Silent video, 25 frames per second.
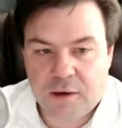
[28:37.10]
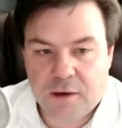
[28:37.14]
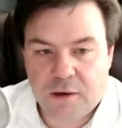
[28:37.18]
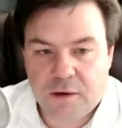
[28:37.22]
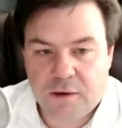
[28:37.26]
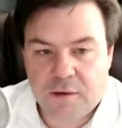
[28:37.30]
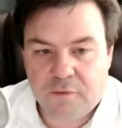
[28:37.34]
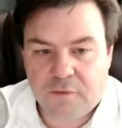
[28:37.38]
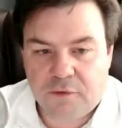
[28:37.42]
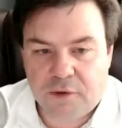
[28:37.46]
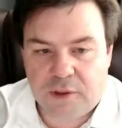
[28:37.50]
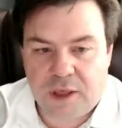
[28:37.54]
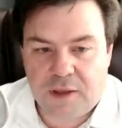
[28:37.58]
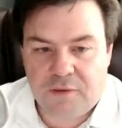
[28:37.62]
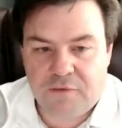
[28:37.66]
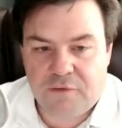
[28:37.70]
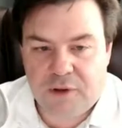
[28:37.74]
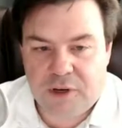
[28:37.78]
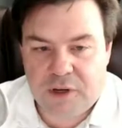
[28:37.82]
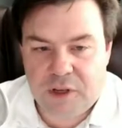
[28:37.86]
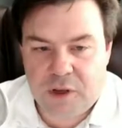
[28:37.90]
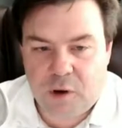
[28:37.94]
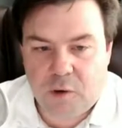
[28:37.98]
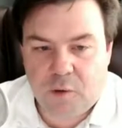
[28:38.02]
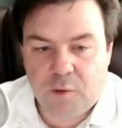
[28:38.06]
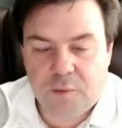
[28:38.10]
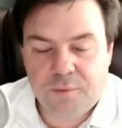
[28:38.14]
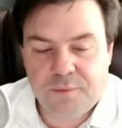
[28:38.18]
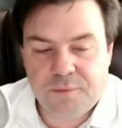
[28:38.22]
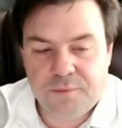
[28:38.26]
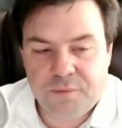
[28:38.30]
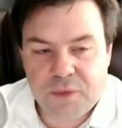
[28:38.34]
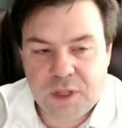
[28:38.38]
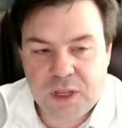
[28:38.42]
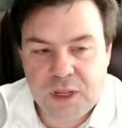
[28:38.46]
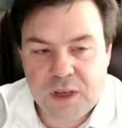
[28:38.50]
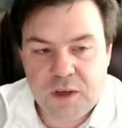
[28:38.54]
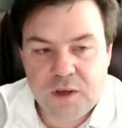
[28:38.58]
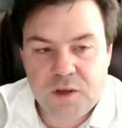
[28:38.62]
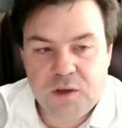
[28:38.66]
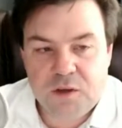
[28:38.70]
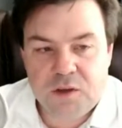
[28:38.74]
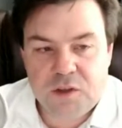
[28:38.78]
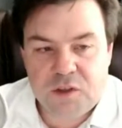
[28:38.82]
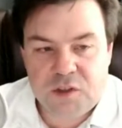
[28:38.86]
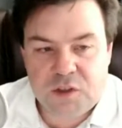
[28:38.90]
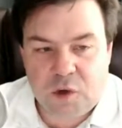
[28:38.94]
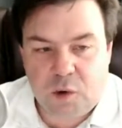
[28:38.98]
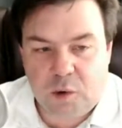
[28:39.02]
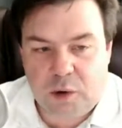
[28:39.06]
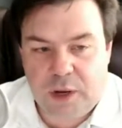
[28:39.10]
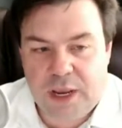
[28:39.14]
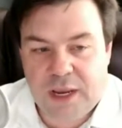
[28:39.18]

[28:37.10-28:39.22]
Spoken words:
for that video. So